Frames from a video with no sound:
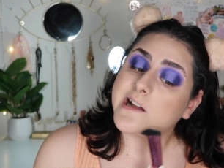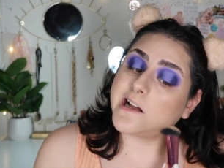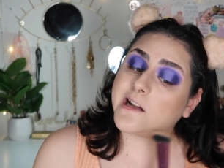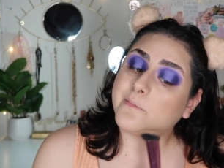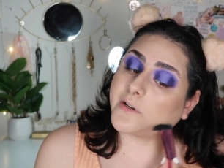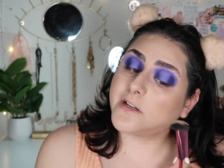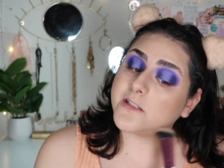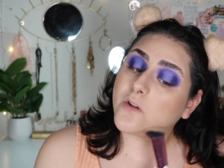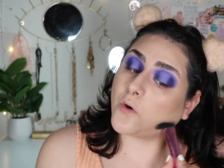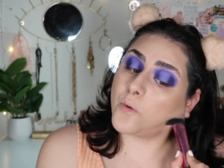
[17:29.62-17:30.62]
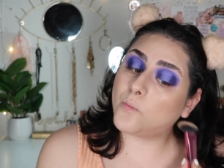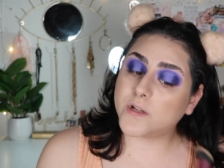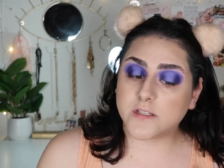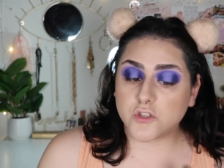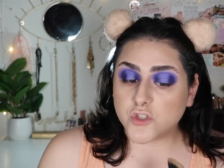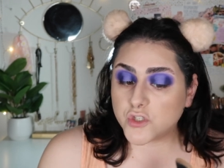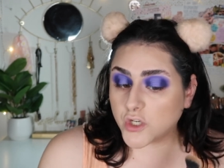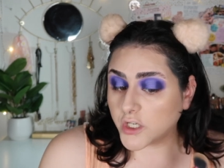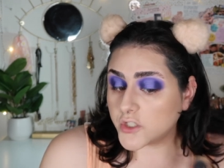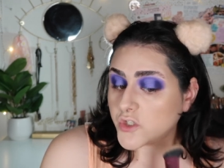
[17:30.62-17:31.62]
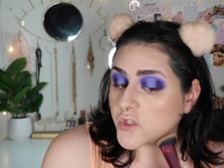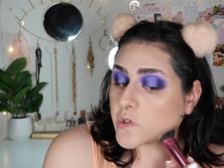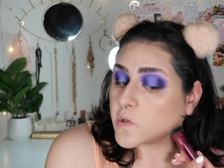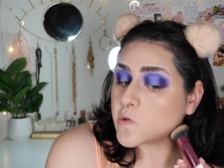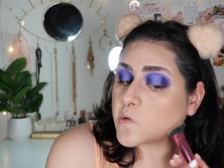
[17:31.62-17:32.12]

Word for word: uh, home was searched